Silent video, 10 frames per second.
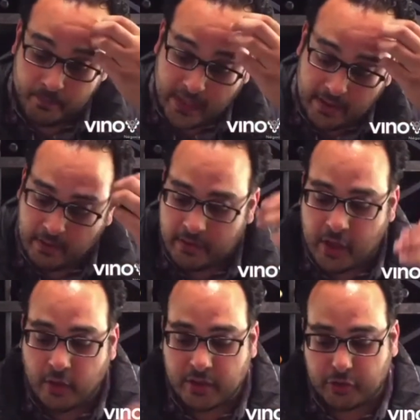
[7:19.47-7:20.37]

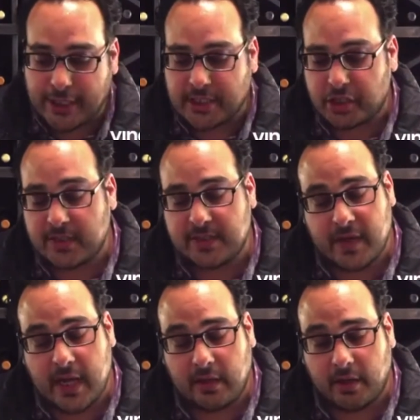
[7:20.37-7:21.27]
those transitions of
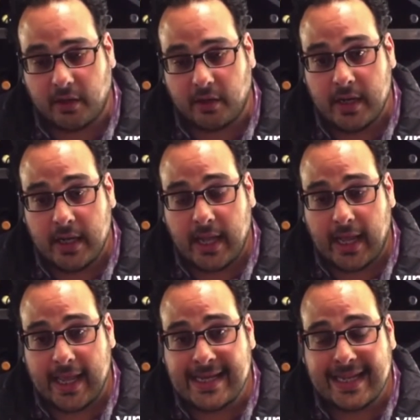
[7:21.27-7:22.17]
color uh,
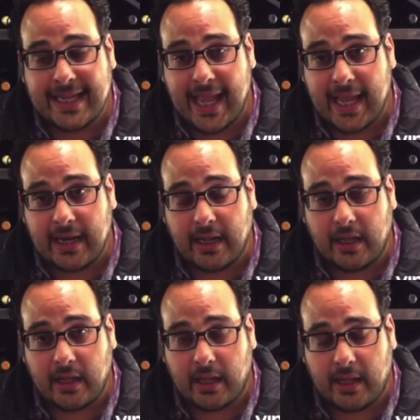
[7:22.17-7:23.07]
indicate
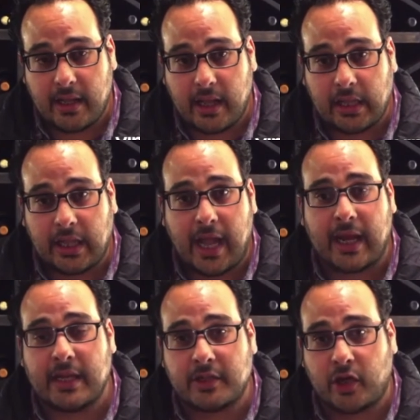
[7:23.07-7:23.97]
uh, a lot
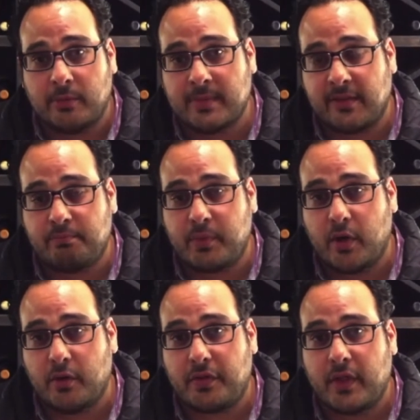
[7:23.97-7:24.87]
in terms of
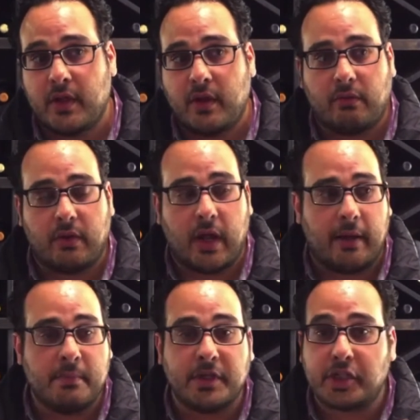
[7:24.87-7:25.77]
both uh,
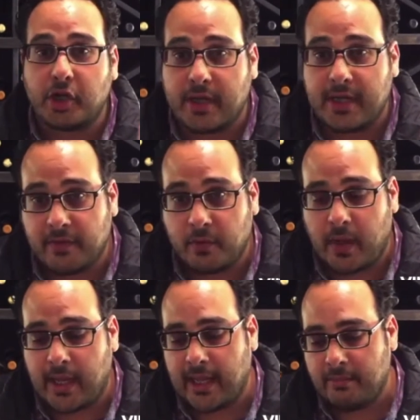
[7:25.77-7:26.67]
maturity of the
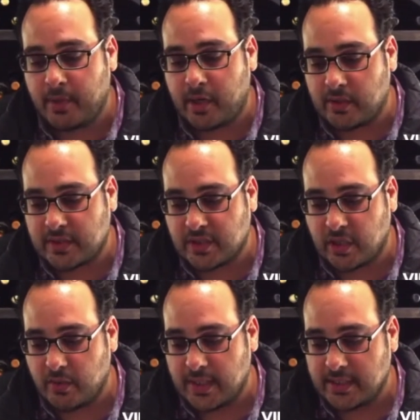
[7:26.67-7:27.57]
wine, but
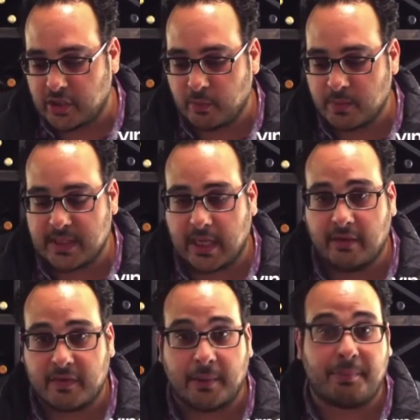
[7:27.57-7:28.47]
also in terms
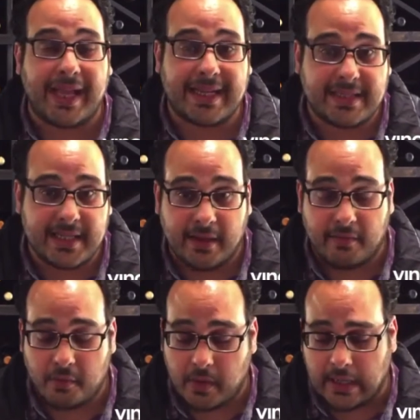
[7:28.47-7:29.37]
of complexity of the
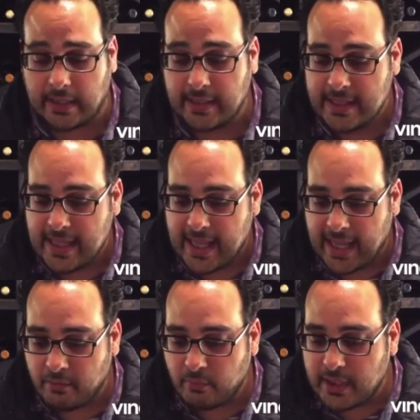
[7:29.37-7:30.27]
wine.
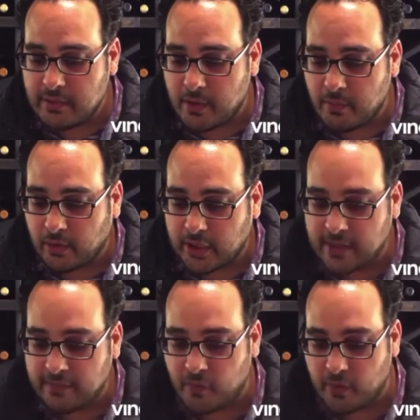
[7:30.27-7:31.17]
And really, what we're looking
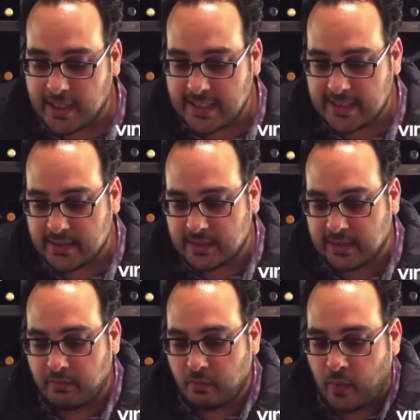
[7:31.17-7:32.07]
for is
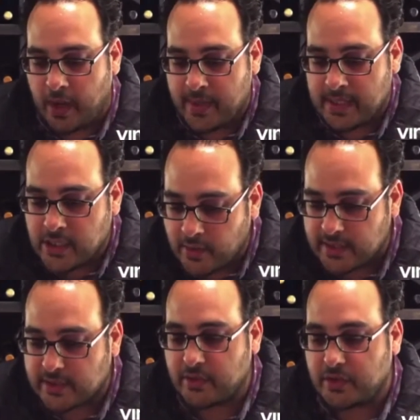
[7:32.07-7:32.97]
while we notice
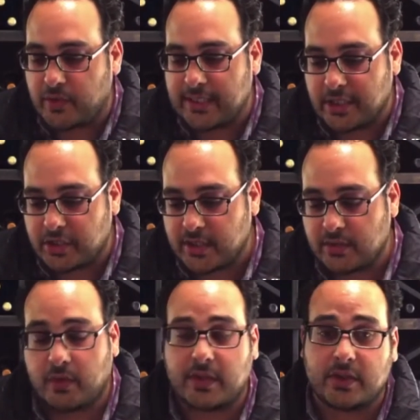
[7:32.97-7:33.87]
those transitions,
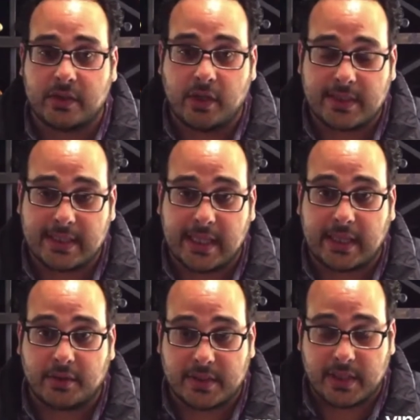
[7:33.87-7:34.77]
we're also noticing that
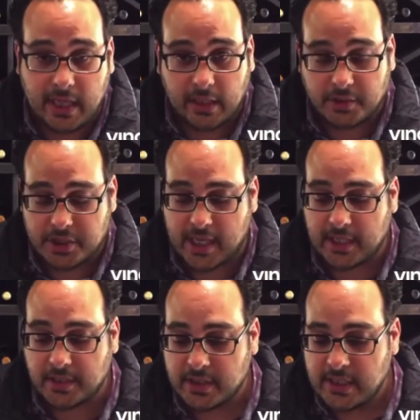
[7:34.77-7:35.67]
there's a color
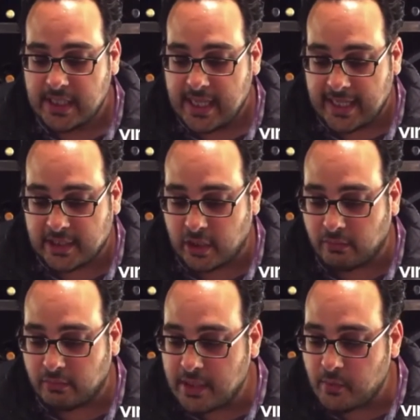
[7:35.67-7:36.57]
change. And so,
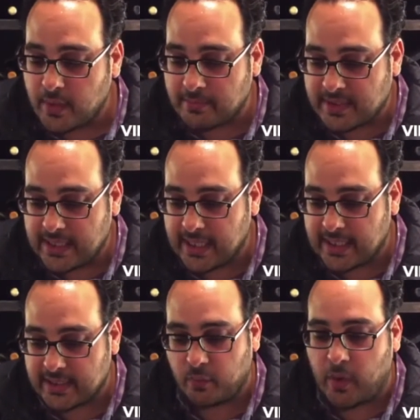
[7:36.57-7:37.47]
really, what I'm seeing
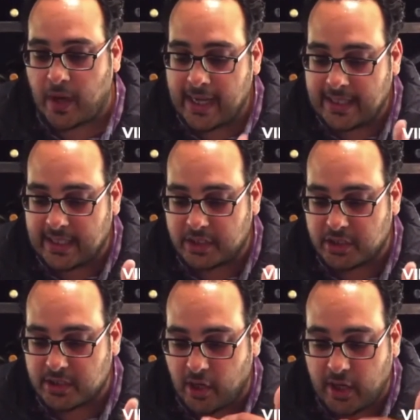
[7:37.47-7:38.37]
is a wine that is
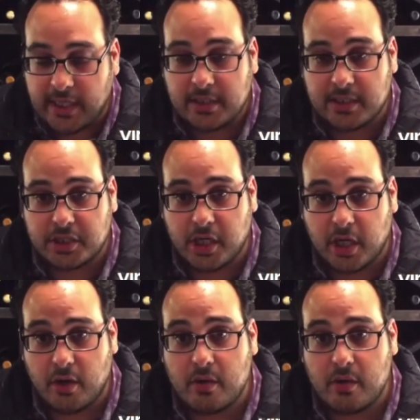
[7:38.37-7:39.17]
starting to show